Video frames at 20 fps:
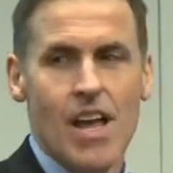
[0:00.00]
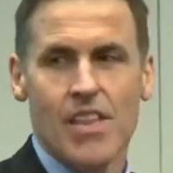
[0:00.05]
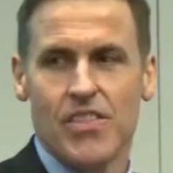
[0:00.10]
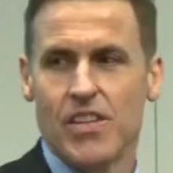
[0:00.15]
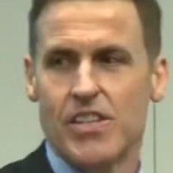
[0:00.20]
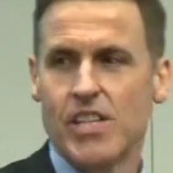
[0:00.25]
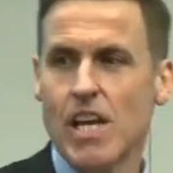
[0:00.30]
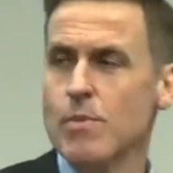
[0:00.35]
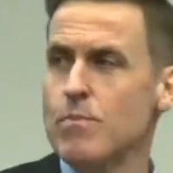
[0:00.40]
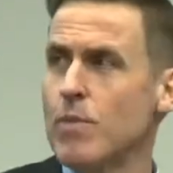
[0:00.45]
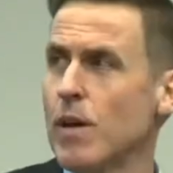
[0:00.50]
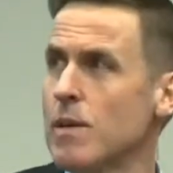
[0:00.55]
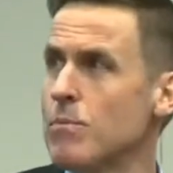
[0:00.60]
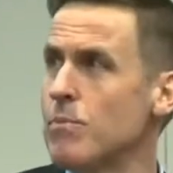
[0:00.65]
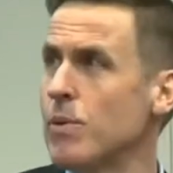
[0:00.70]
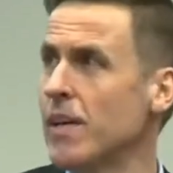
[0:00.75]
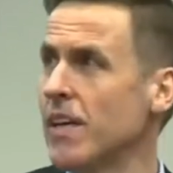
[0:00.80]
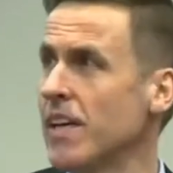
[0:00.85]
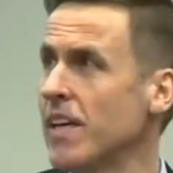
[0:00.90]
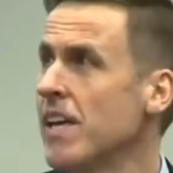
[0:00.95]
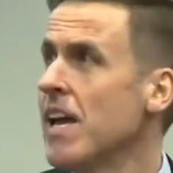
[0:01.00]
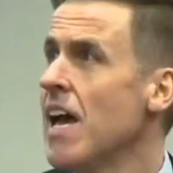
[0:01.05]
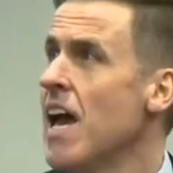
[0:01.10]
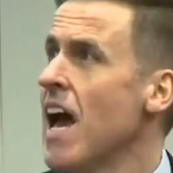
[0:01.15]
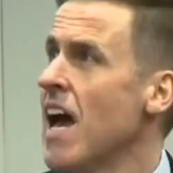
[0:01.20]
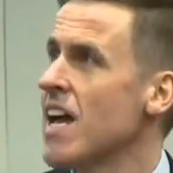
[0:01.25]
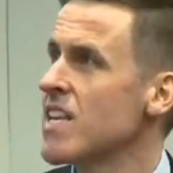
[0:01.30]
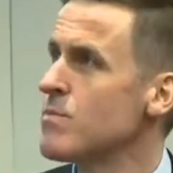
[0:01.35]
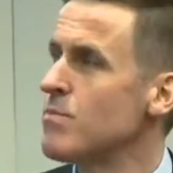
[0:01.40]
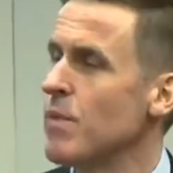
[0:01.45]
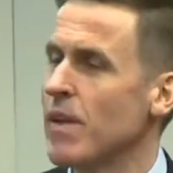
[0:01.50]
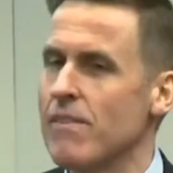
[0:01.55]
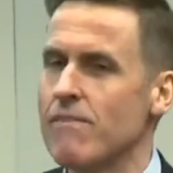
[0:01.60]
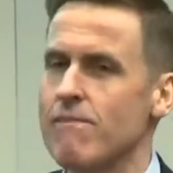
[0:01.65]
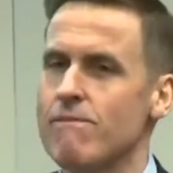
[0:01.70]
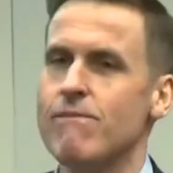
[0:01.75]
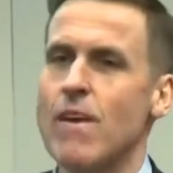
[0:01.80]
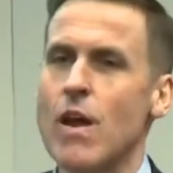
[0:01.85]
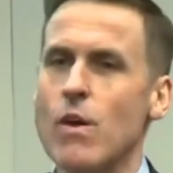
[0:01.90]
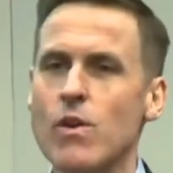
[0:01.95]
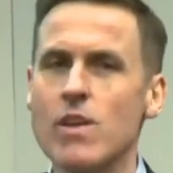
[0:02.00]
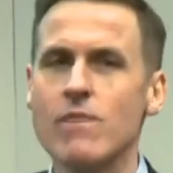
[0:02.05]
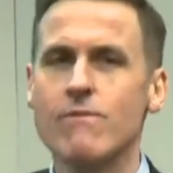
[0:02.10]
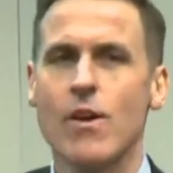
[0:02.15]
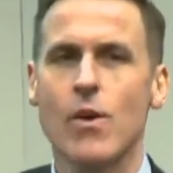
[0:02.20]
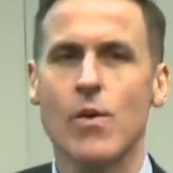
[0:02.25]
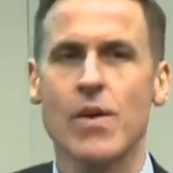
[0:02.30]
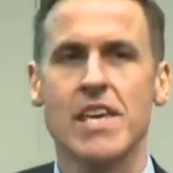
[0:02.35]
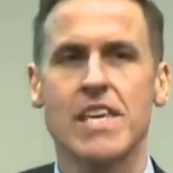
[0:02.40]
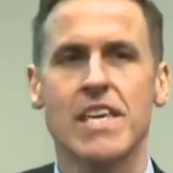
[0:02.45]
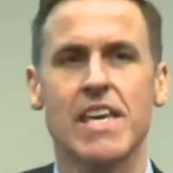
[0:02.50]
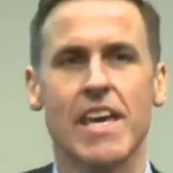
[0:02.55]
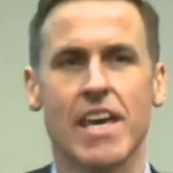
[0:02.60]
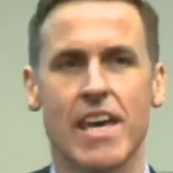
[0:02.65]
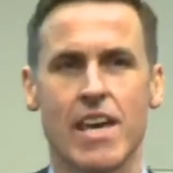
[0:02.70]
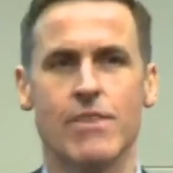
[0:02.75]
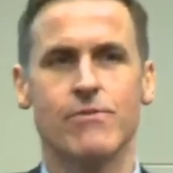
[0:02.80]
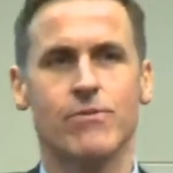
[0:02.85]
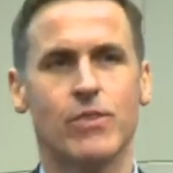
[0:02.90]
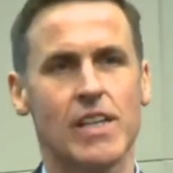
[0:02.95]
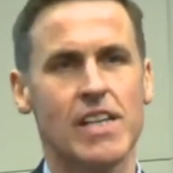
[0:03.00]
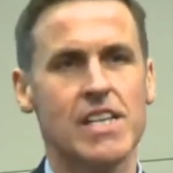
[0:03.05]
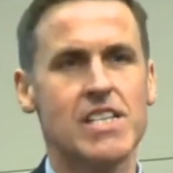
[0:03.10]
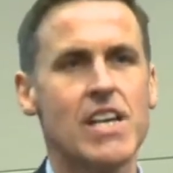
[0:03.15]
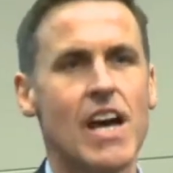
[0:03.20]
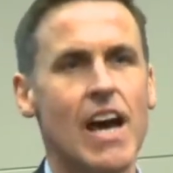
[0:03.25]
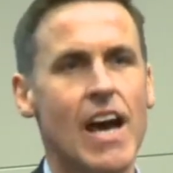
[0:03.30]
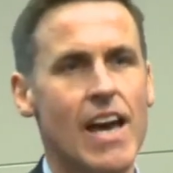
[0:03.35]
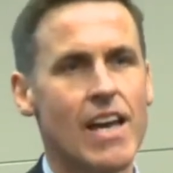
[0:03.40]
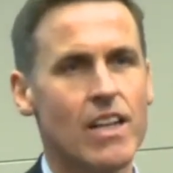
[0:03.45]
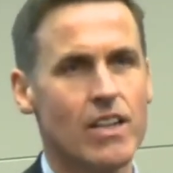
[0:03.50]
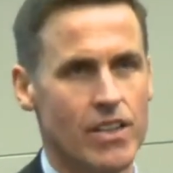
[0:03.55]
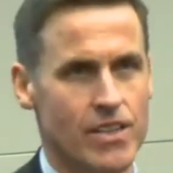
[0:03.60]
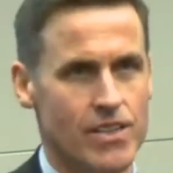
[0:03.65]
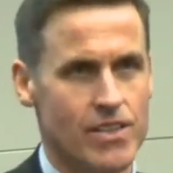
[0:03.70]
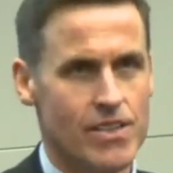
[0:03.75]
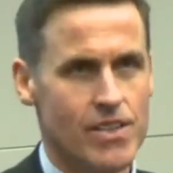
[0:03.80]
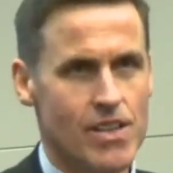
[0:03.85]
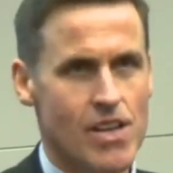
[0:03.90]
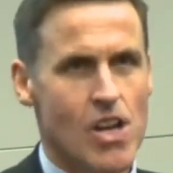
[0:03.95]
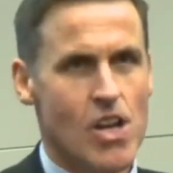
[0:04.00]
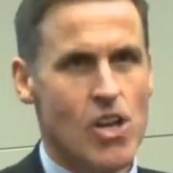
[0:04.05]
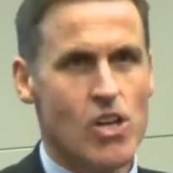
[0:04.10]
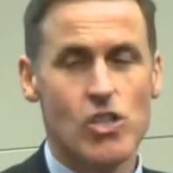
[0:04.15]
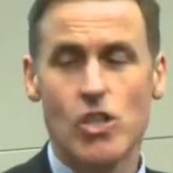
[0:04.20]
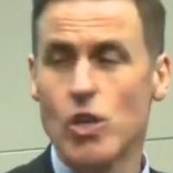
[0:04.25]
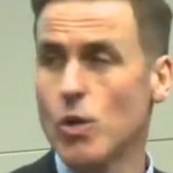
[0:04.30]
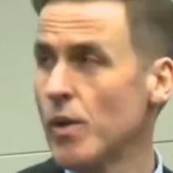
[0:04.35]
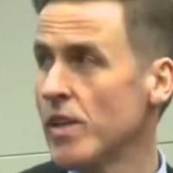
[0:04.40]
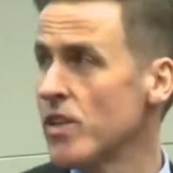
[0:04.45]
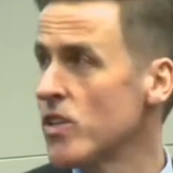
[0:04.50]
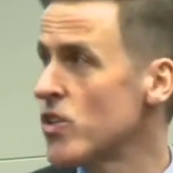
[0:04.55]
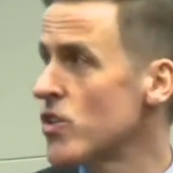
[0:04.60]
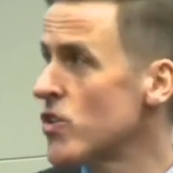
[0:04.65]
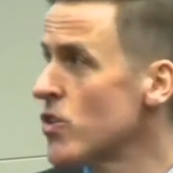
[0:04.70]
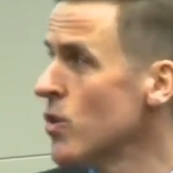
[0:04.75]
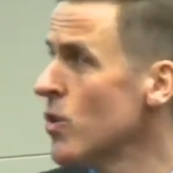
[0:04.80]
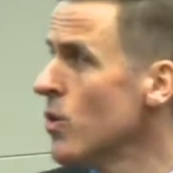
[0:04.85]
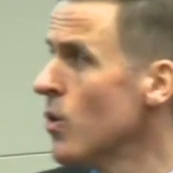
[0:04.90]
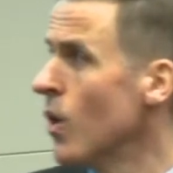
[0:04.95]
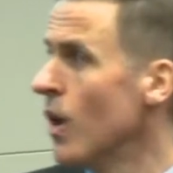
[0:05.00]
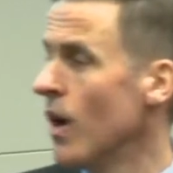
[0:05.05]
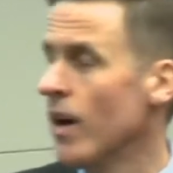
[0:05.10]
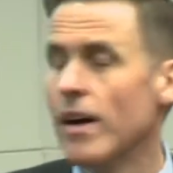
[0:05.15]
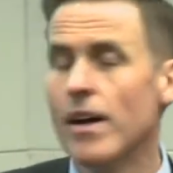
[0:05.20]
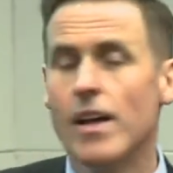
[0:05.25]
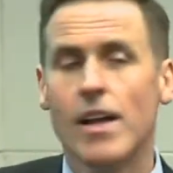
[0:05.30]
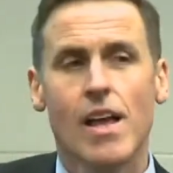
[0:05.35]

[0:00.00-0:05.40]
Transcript: The DPP has been very, very carefully tailored to ensure